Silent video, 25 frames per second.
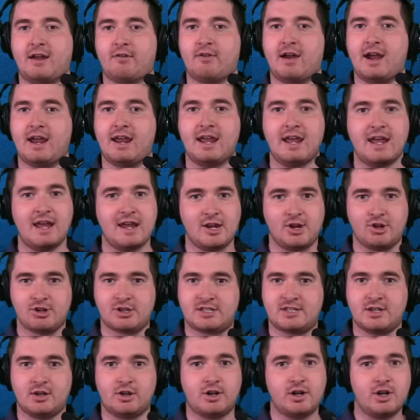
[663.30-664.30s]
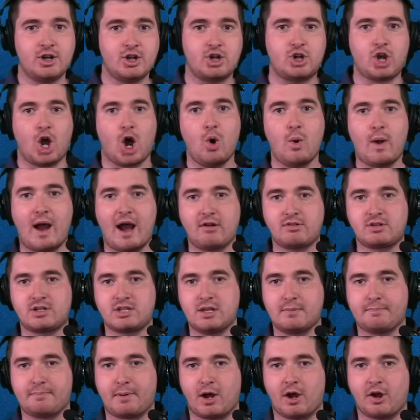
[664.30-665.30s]
right? You're still going to go out to
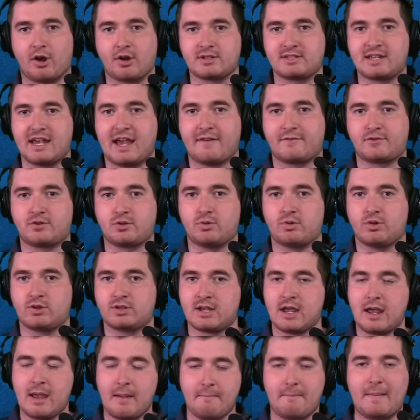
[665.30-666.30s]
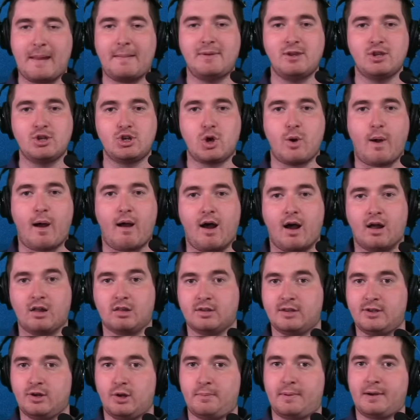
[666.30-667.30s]
the bars afterwards. Maybe you go out a
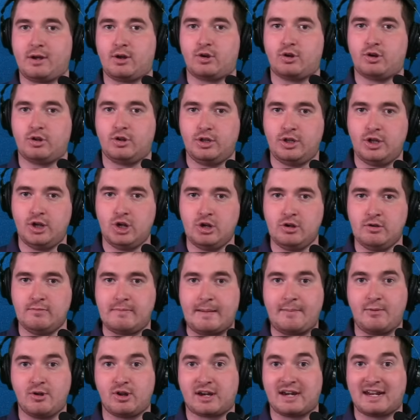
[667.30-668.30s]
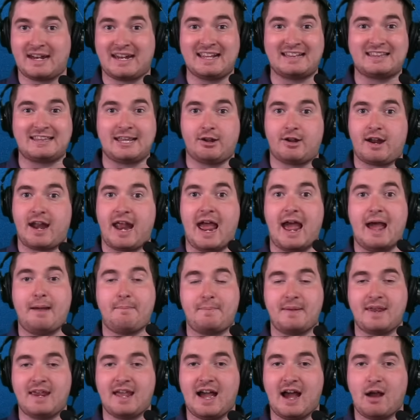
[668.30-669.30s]
little bit earlier. Maybe you're going to get there at
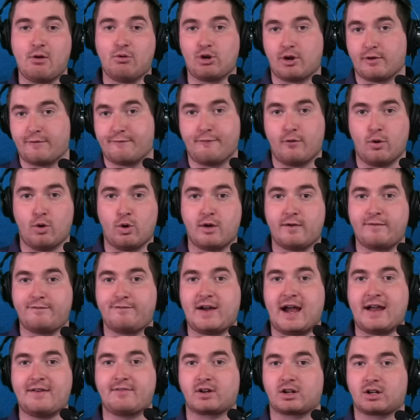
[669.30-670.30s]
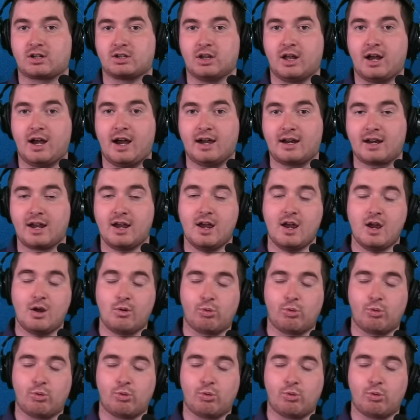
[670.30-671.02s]
happy hour at four or five o'clock.